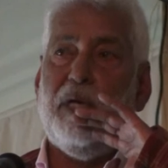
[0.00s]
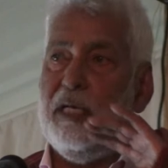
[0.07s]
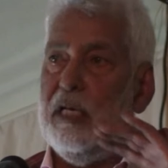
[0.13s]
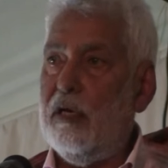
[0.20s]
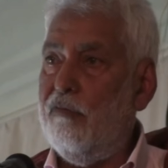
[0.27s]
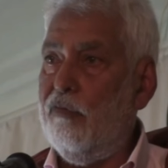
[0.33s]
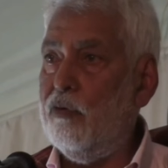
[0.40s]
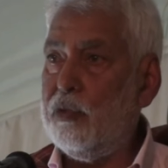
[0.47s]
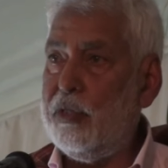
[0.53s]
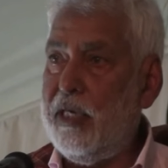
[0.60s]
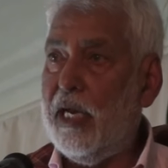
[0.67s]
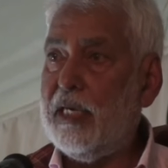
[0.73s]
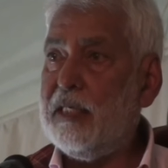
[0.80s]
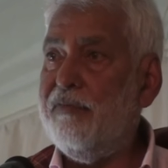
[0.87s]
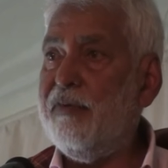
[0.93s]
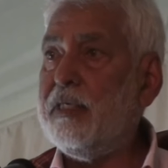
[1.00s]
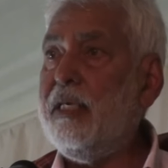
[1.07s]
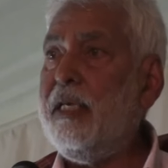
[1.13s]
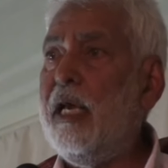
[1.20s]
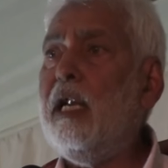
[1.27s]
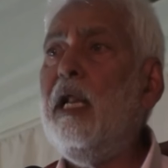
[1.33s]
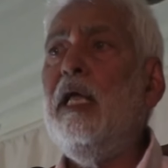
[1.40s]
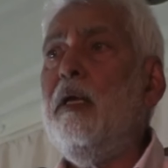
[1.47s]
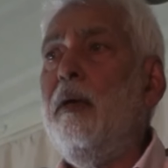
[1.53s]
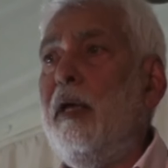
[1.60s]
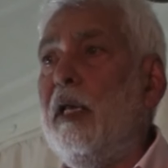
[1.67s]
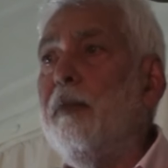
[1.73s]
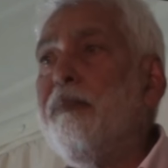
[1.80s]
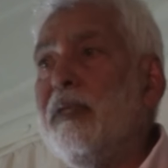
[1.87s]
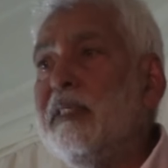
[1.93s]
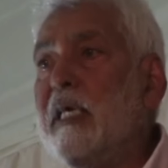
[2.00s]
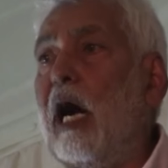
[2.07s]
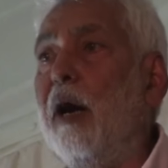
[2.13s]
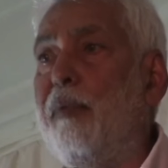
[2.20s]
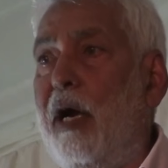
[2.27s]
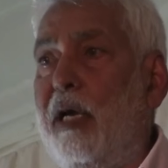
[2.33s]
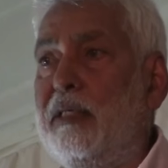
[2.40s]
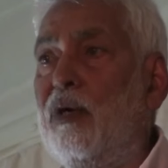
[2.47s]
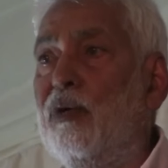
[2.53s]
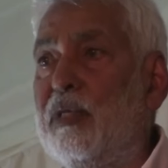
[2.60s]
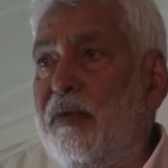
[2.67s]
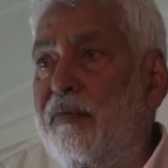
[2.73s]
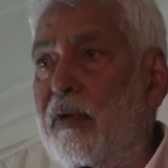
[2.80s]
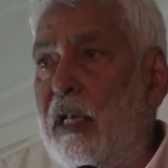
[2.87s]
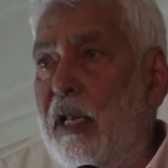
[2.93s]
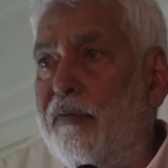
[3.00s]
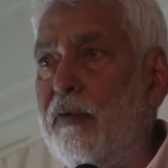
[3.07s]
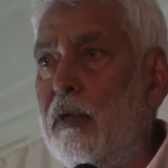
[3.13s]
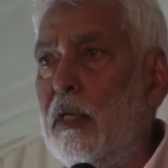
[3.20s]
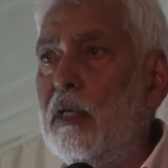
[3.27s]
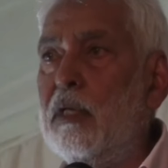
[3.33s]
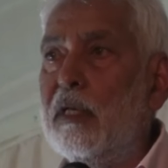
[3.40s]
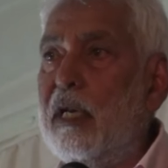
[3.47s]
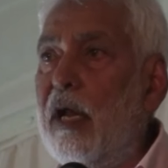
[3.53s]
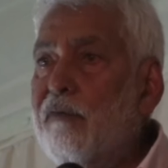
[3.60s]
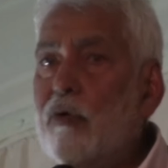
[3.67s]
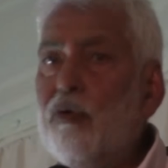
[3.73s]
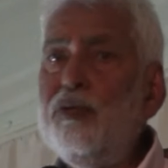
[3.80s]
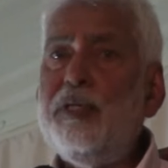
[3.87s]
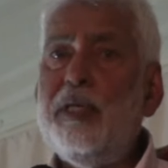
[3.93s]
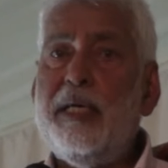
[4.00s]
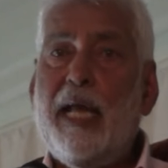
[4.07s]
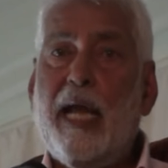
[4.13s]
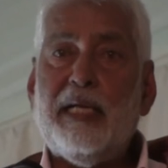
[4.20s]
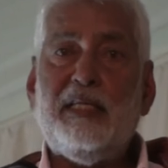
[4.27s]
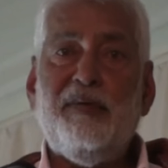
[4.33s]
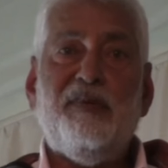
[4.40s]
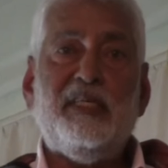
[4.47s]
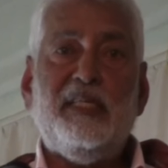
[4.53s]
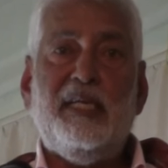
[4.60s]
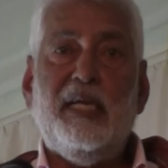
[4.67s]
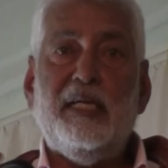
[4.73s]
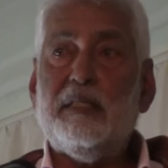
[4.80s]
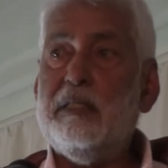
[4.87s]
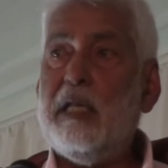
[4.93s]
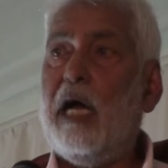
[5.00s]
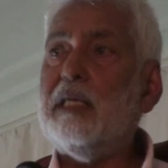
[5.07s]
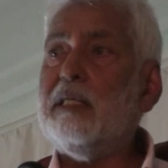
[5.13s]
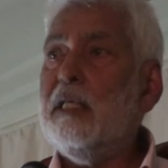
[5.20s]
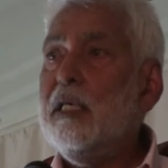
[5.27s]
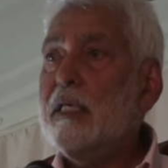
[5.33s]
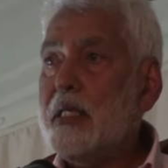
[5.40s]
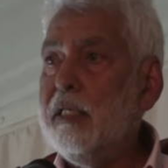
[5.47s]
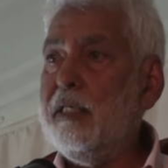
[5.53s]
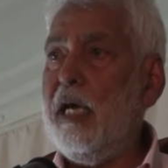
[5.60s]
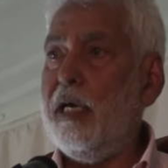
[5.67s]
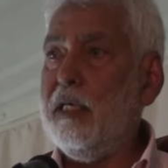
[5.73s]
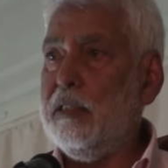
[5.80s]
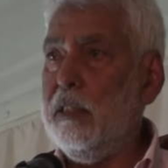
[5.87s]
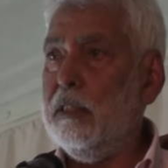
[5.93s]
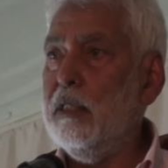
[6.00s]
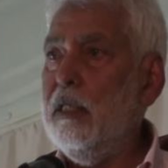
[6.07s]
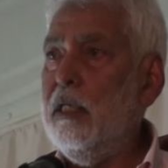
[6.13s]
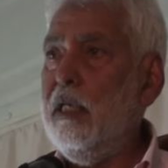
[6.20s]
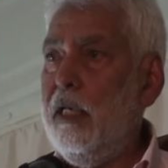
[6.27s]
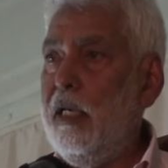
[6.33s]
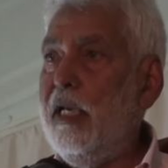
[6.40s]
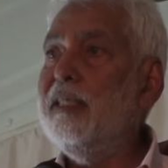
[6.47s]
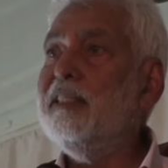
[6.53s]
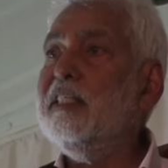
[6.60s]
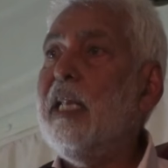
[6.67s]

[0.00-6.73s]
do any revolutionary activity here. In Punjab, I don't even live. Revolutionary activity is not conducted in